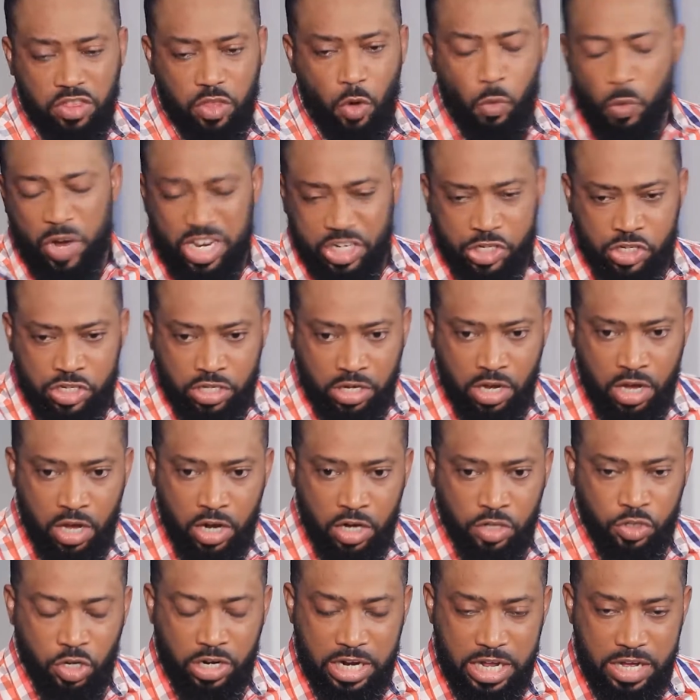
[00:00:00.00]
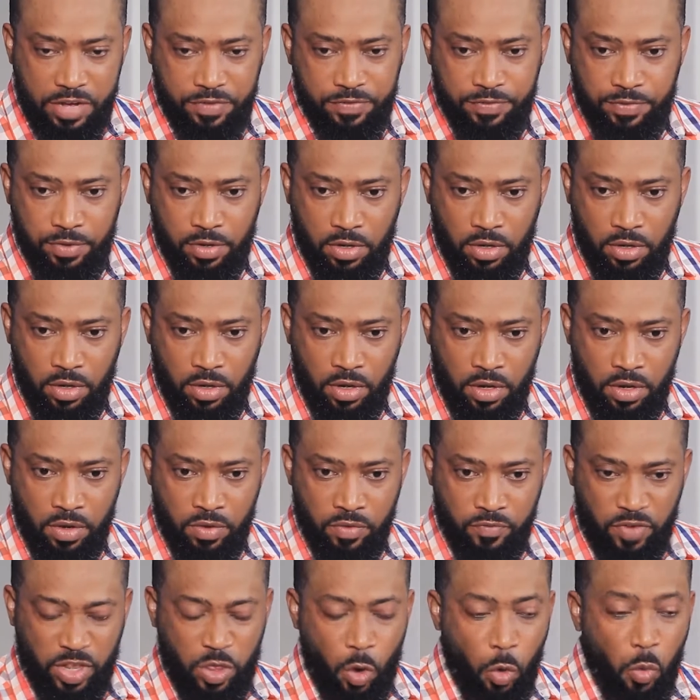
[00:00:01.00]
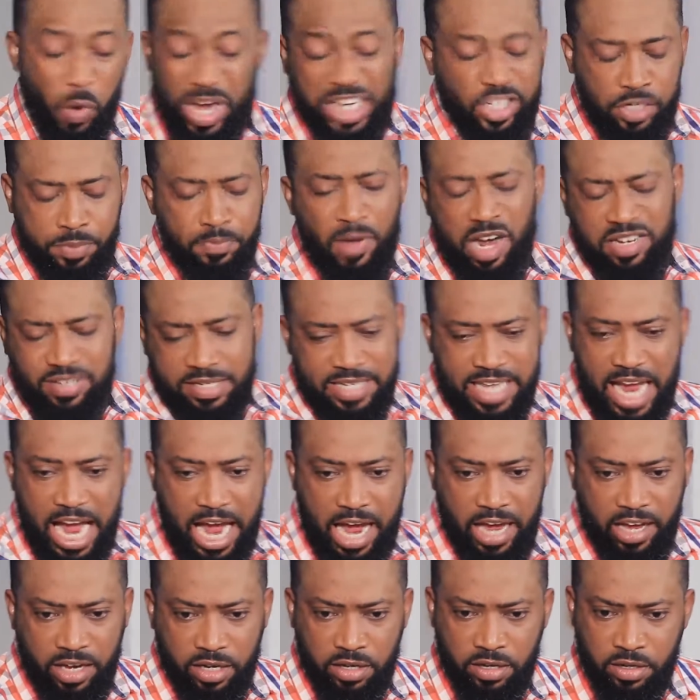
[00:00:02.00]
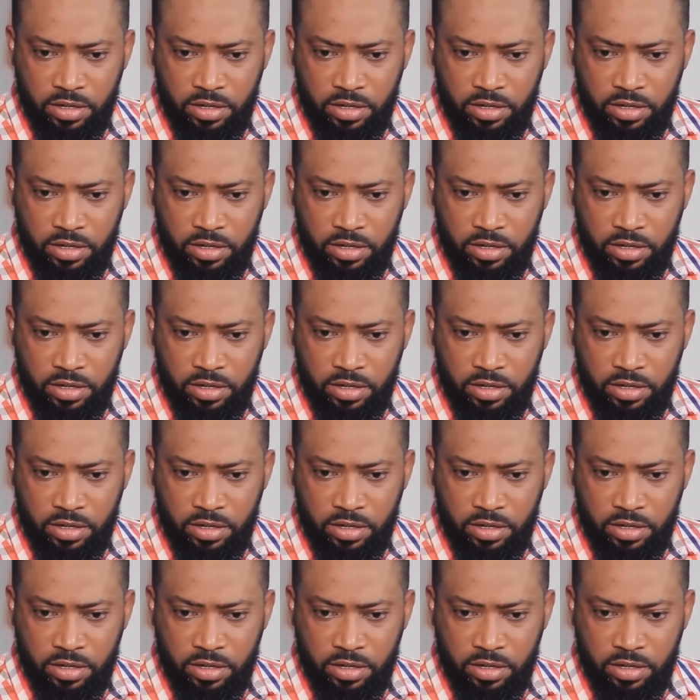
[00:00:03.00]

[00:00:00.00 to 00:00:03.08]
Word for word: not the witch to live. For the witch must die.